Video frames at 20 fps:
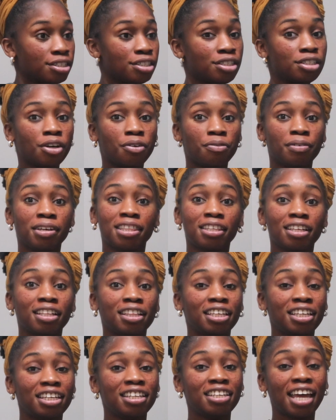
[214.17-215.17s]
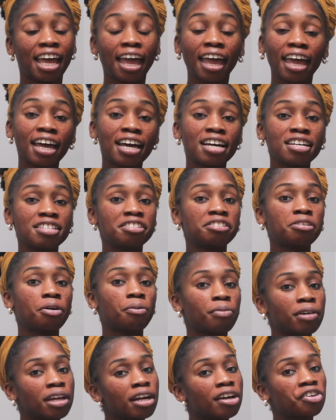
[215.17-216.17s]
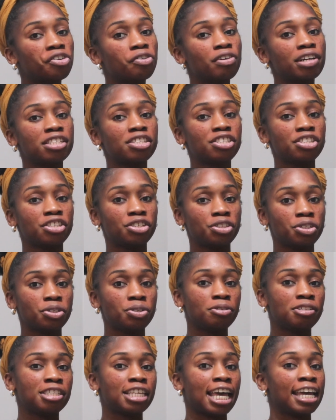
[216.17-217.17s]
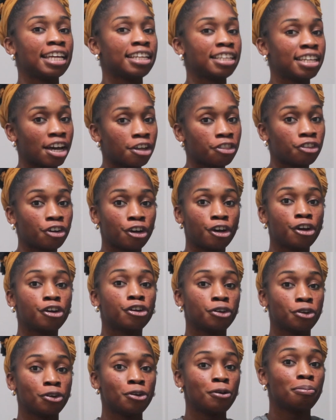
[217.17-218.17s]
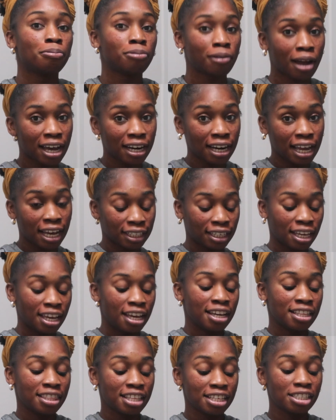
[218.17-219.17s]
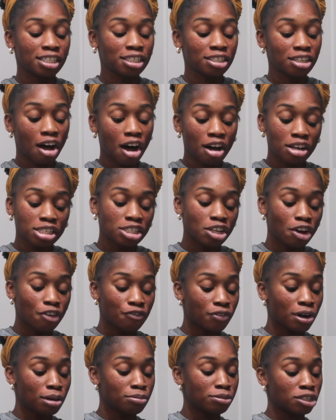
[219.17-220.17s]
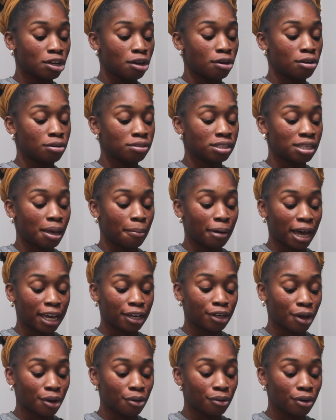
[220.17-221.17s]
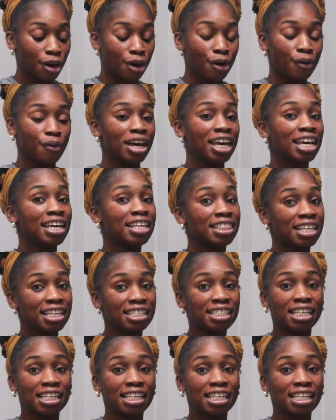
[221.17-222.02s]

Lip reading: So with clean hands, we are going to use another new product. This is also from Tones by Coco. This